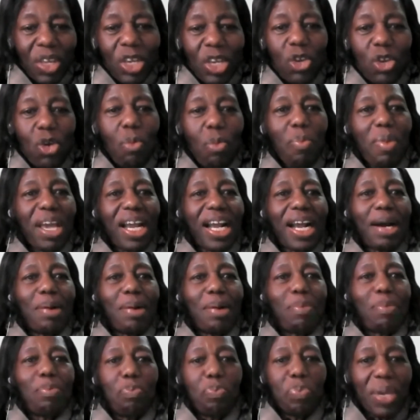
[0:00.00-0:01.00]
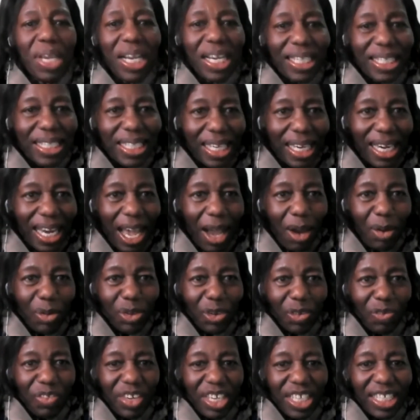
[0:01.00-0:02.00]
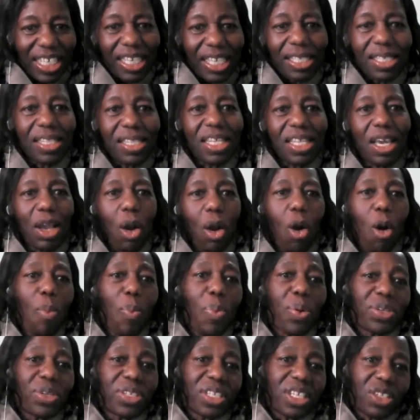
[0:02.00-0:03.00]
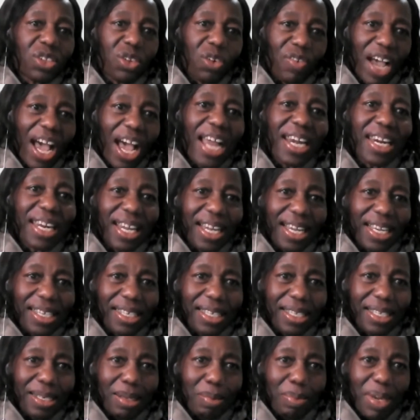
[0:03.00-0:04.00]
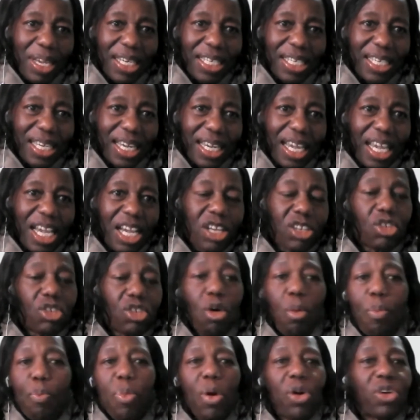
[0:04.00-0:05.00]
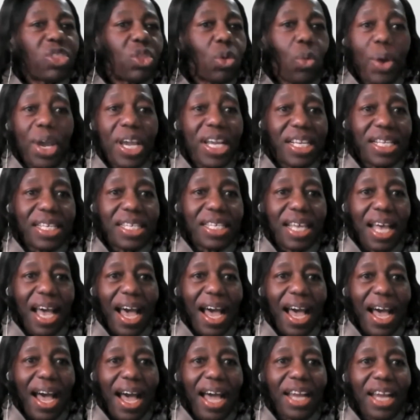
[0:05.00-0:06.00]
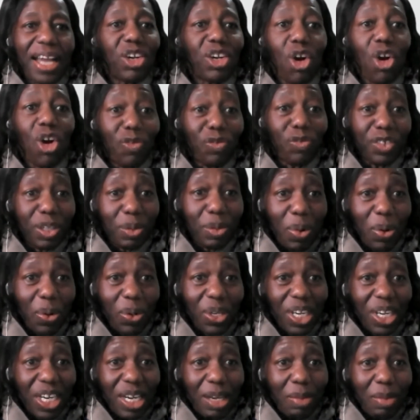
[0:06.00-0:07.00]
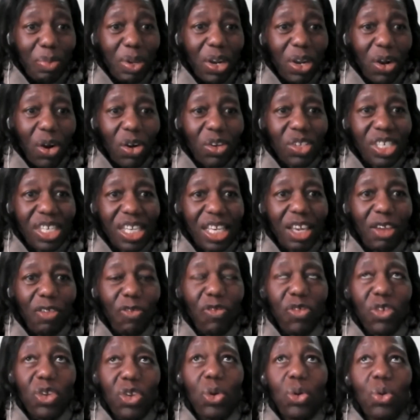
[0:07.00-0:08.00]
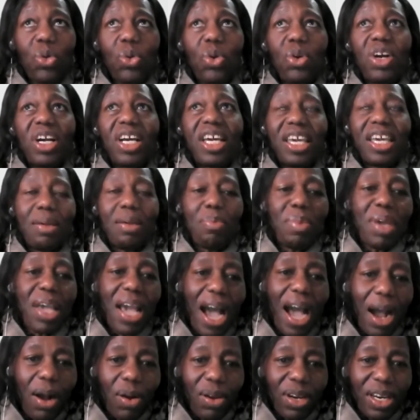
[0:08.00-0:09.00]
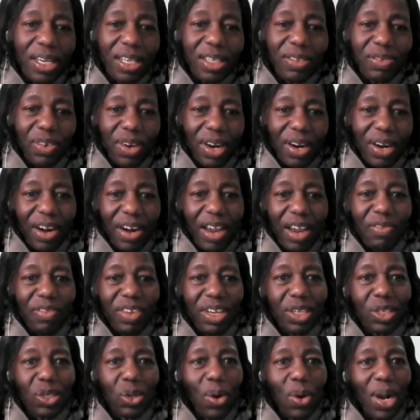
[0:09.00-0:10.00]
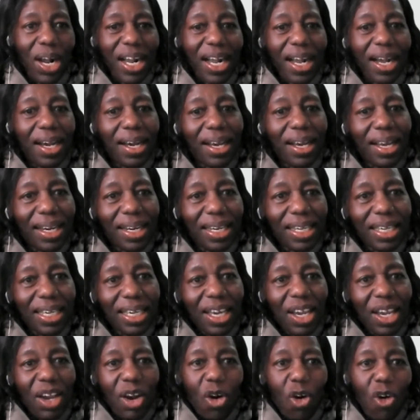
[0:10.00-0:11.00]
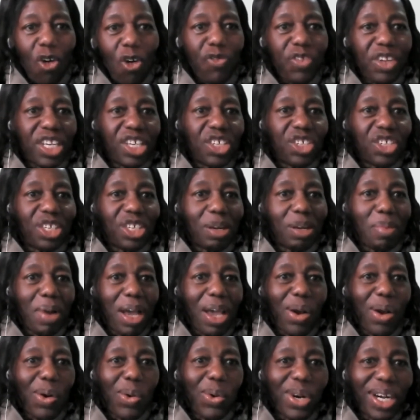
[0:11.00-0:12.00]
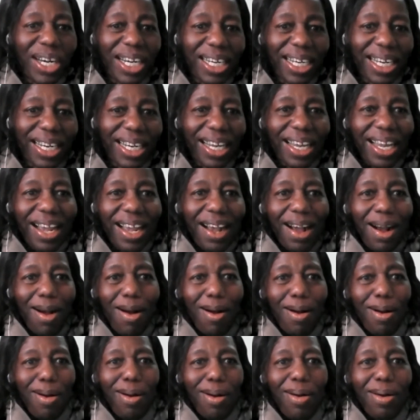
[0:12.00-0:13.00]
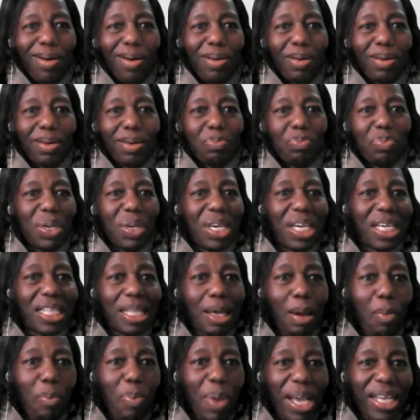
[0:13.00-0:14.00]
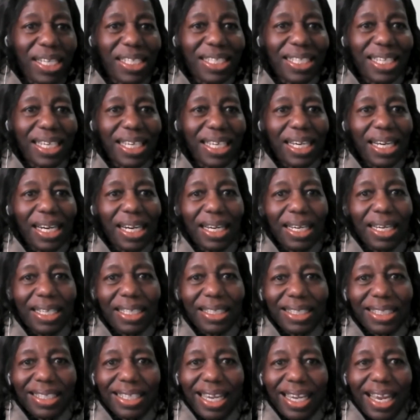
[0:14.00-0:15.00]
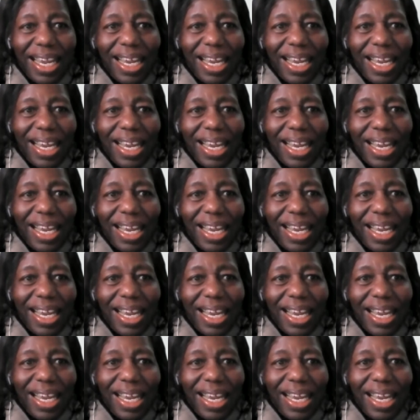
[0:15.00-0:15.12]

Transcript: you make a big deal out of it. It's the opposite of underestimating. So both ways are uncomfortable, because if you give me accolades for arriving to work early, or finishing my work, or being the best in class,